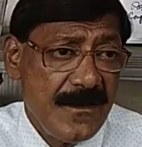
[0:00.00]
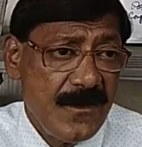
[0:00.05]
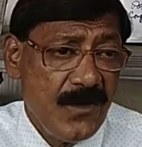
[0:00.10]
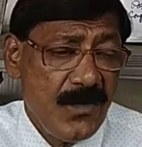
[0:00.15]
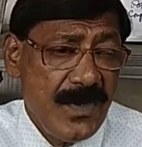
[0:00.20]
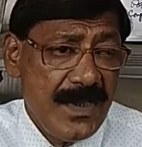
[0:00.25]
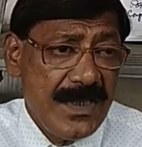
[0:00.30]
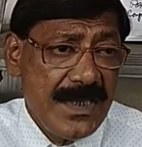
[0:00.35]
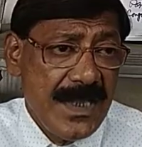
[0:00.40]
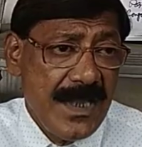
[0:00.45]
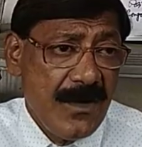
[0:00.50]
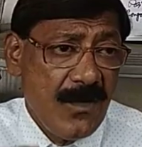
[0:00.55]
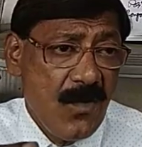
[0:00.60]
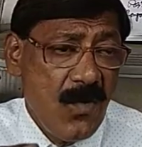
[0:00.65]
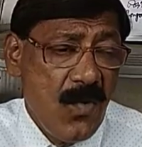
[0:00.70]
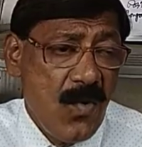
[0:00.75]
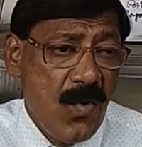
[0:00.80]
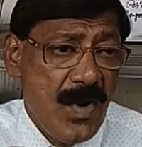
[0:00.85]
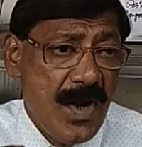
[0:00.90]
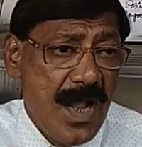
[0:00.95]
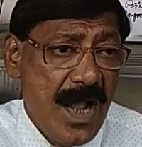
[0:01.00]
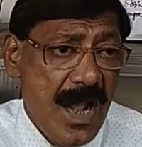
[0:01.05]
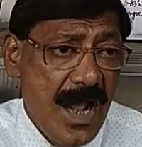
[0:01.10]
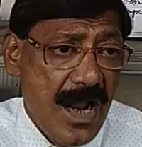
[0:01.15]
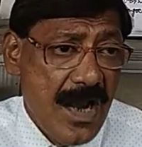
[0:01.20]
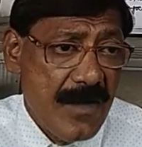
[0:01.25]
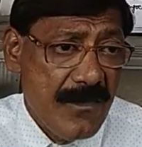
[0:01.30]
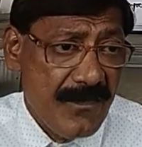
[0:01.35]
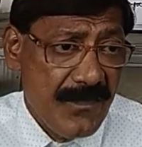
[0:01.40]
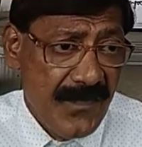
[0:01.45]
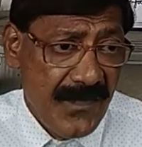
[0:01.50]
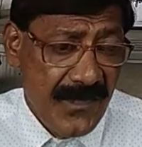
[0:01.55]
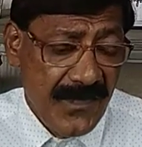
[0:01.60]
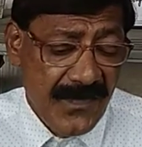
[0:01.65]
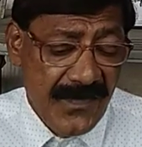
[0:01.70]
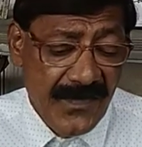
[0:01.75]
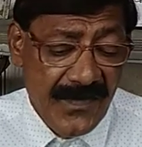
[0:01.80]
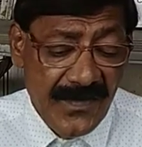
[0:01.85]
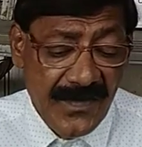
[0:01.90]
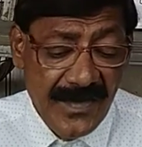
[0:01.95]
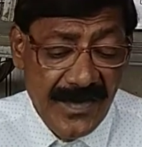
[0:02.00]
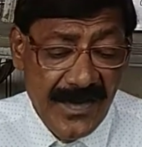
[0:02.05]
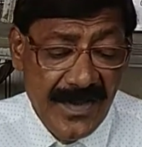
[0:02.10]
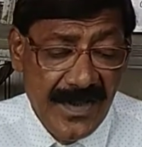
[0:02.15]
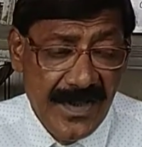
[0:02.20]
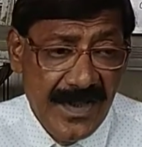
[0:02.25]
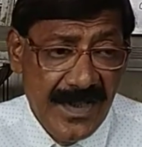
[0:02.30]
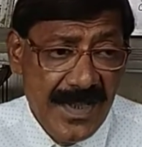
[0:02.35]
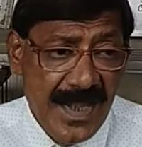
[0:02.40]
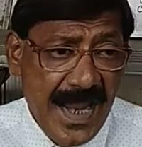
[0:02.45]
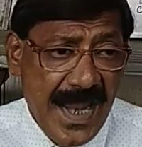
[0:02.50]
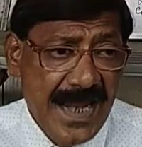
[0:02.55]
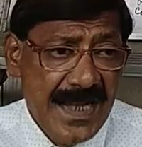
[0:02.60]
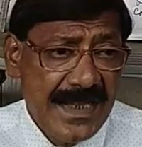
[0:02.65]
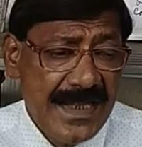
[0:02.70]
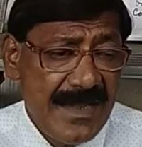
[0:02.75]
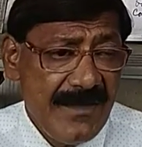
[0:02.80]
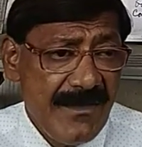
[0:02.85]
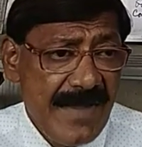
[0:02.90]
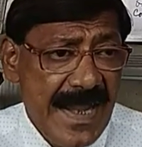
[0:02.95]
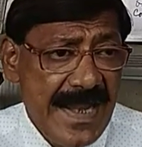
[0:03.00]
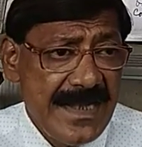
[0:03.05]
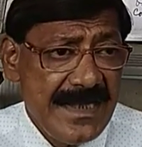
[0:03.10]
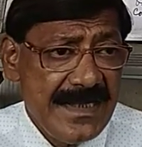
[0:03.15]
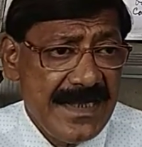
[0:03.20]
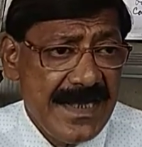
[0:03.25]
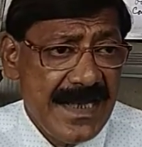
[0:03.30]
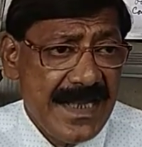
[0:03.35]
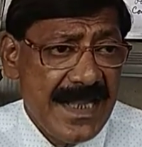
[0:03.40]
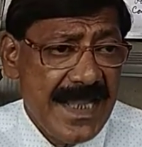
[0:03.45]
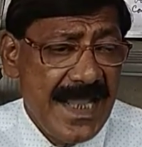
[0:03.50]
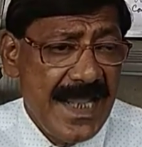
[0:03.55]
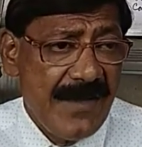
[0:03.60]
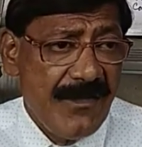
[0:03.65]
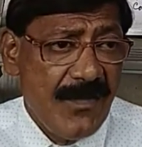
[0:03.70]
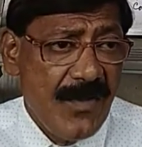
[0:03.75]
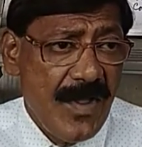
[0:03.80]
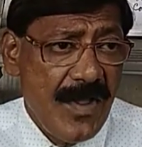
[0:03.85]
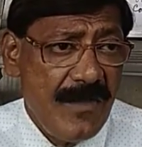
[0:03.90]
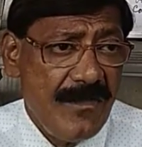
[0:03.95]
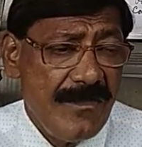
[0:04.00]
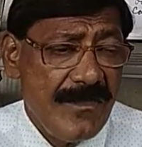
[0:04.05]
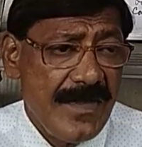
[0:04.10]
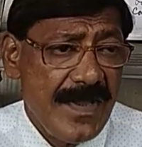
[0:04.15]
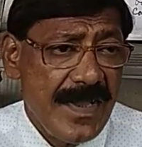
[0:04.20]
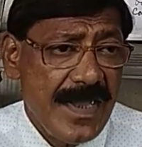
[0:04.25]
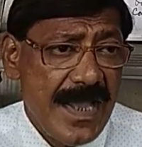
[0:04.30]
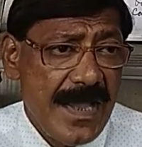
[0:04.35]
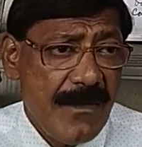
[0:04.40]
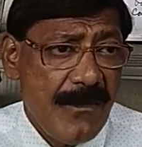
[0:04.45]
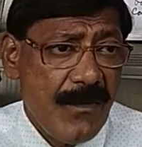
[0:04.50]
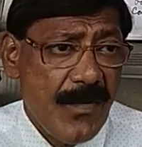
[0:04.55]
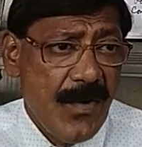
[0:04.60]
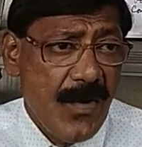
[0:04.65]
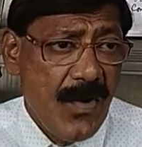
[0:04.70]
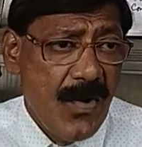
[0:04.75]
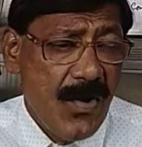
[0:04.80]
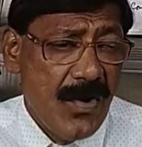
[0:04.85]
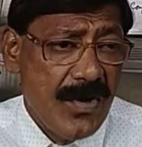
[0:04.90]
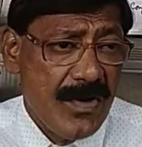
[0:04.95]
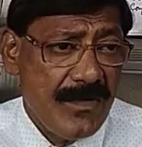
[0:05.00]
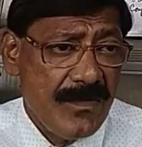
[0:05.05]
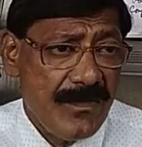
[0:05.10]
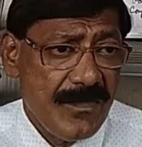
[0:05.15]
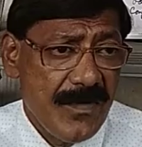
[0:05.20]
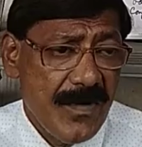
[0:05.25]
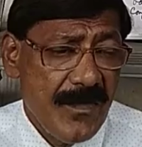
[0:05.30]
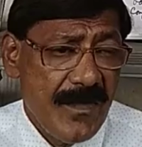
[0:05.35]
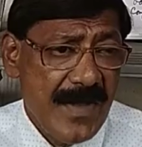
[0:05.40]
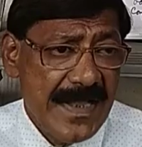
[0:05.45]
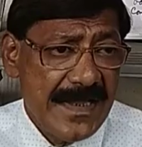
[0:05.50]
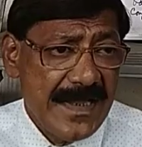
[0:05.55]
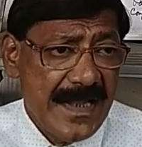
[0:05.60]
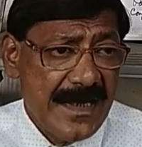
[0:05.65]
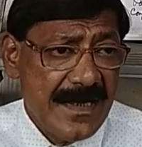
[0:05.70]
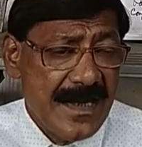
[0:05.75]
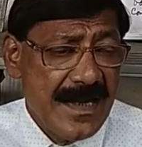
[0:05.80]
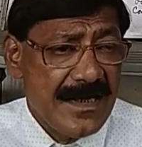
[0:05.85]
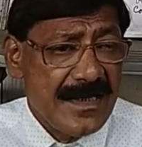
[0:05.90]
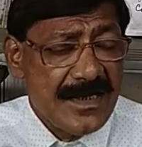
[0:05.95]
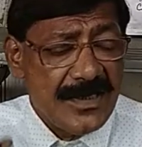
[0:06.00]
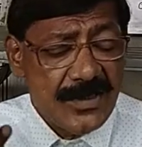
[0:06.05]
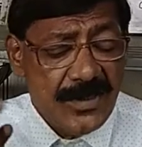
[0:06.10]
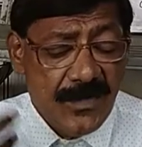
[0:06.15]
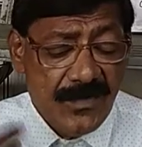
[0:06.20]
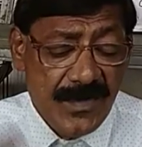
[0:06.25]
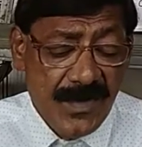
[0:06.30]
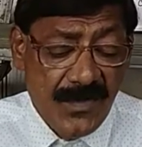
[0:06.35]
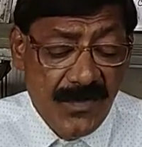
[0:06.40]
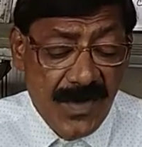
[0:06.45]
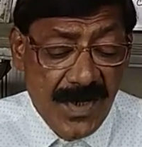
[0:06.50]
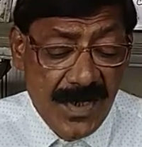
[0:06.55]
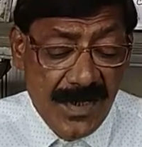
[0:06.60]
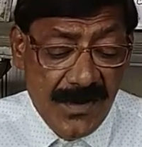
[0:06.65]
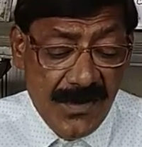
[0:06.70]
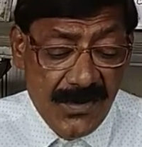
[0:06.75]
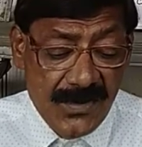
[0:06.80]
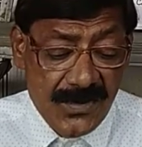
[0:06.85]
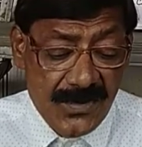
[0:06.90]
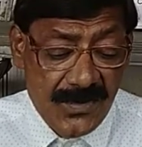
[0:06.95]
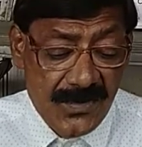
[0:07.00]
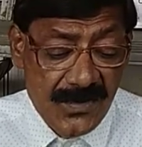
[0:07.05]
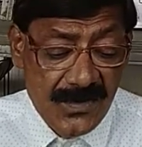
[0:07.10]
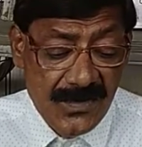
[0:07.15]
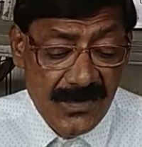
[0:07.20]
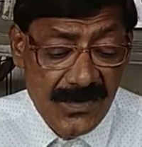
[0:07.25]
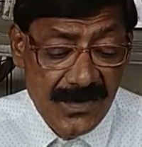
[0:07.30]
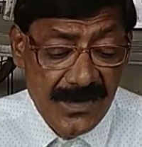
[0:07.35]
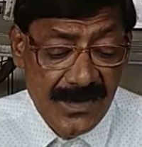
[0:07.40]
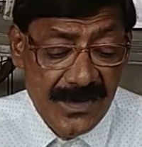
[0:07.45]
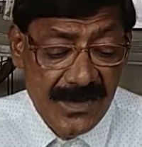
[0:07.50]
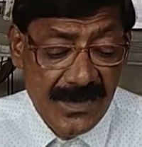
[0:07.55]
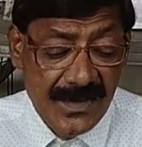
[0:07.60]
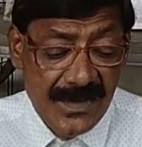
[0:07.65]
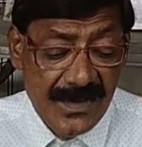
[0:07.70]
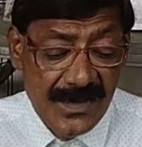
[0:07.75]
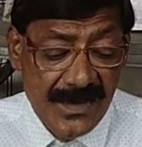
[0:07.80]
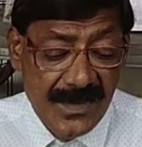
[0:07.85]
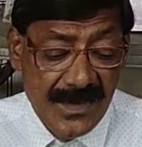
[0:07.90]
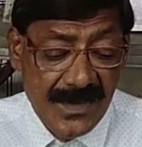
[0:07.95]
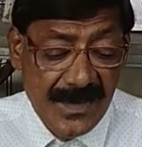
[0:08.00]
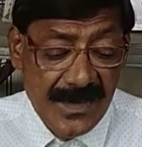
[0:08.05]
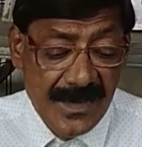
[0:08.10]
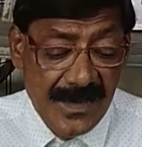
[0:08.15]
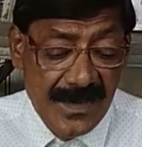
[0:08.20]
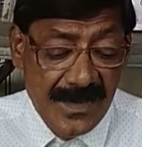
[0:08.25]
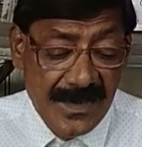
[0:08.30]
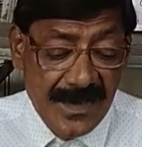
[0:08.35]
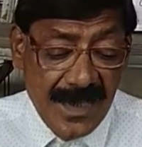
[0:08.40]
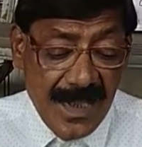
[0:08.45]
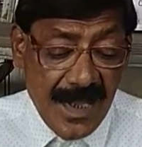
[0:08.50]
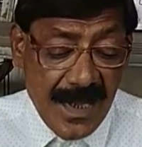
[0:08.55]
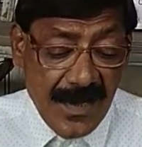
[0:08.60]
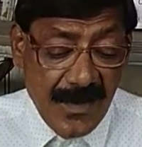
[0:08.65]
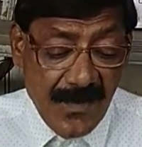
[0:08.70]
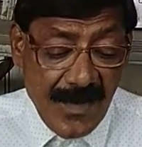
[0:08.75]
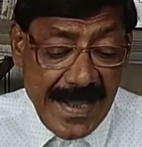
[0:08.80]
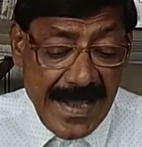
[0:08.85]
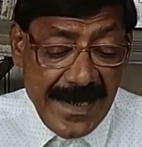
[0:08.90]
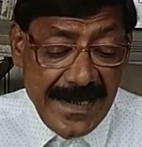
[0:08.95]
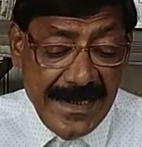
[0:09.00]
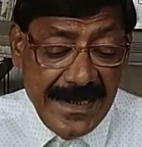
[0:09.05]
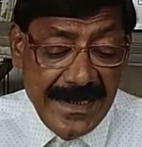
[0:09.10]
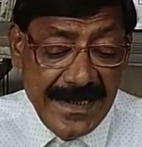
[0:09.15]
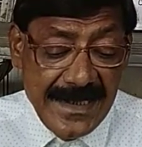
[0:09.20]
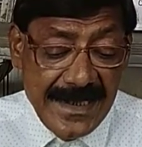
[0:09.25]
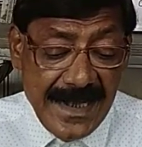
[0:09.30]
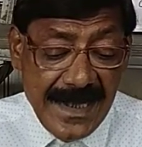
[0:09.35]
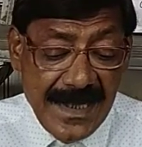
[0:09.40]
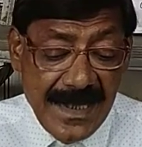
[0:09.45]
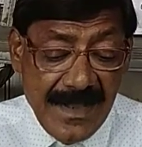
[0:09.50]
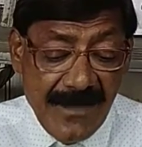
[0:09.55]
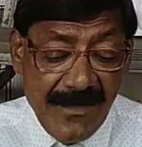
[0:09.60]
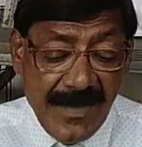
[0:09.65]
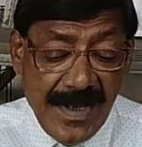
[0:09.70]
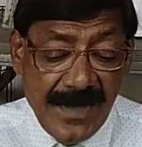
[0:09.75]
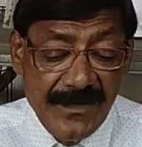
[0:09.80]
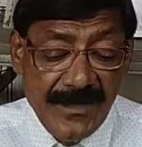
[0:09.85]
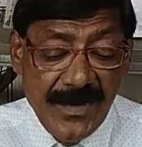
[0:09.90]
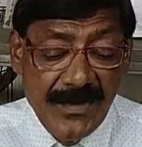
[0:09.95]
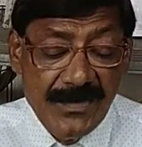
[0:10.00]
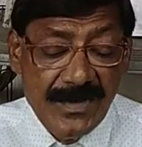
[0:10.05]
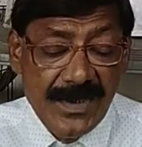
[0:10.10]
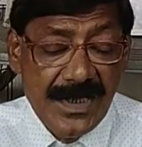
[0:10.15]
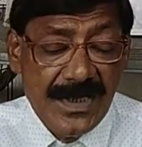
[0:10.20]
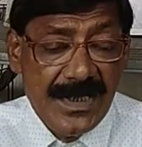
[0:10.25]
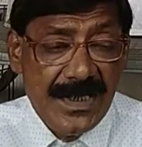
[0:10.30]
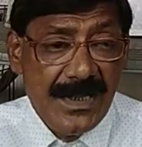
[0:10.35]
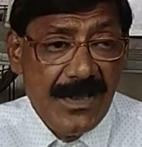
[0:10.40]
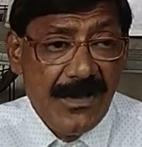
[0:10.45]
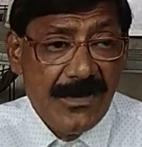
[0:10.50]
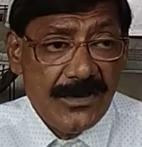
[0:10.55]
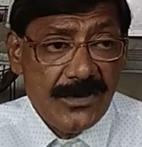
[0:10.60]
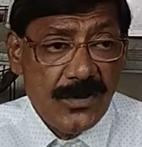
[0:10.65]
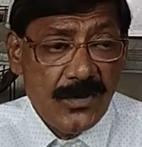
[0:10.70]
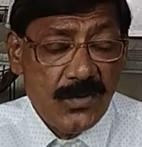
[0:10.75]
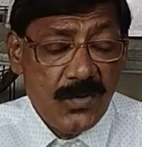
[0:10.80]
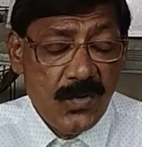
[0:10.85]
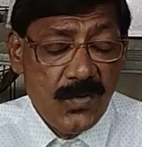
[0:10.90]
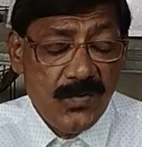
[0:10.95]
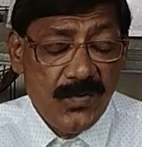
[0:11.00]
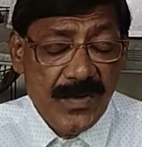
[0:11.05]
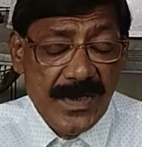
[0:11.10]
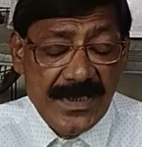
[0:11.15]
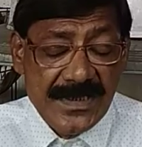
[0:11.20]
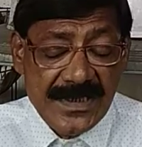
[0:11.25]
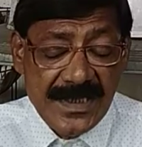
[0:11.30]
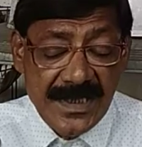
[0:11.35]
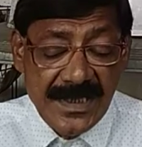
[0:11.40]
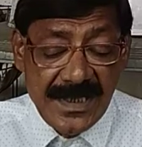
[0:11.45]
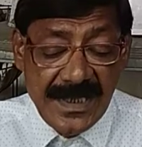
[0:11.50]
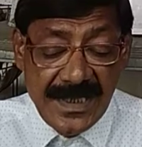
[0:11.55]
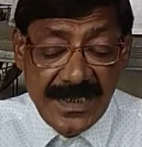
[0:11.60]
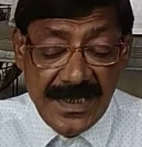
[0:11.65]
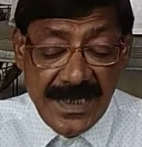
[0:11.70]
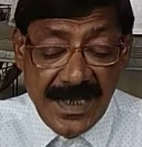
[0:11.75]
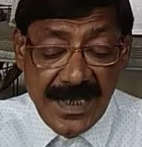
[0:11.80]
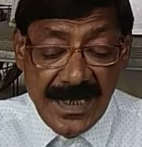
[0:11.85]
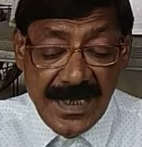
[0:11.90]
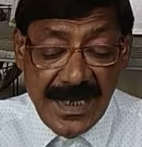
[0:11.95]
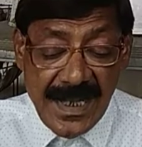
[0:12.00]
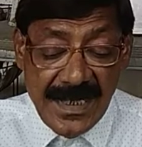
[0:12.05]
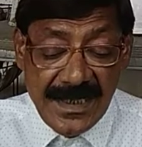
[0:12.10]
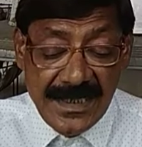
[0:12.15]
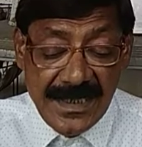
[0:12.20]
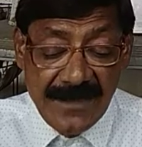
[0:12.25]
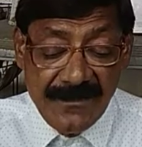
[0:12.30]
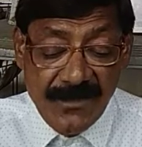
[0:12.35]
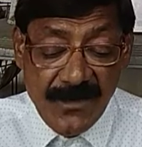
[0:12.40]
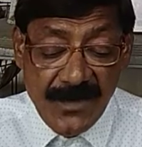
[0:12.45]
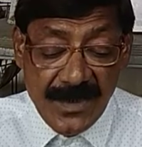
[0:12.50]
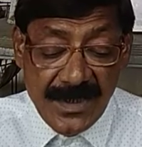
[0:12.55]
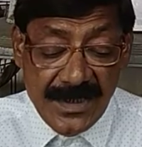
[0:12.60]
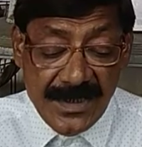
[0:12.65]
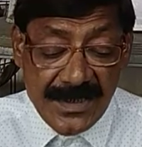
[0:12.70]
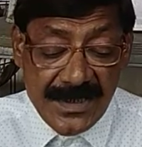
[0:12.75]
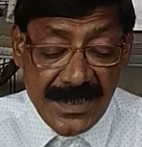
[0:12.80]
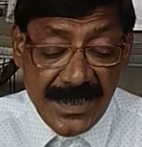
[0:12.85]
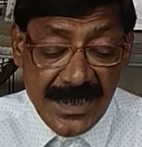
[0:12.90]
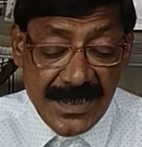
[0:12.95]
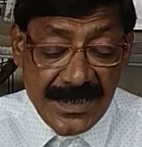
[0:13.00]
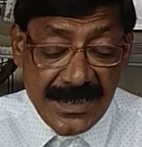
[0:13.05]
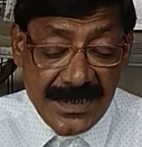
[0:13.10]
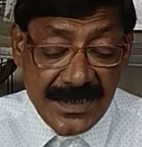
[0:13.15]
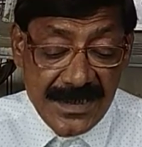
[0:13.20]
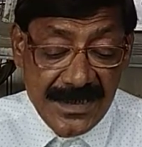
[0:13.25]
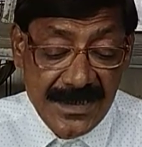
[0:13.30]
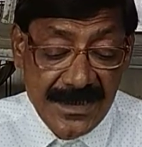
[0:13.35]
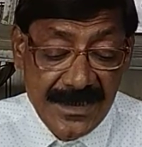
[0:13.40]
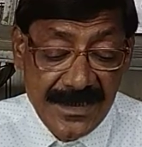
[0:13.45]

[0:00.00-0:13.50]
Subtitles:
with their own arms, and they might take help from abroad, from other countries of the world also. The Royal Indian Naval Mutiny also took place in the year 1946,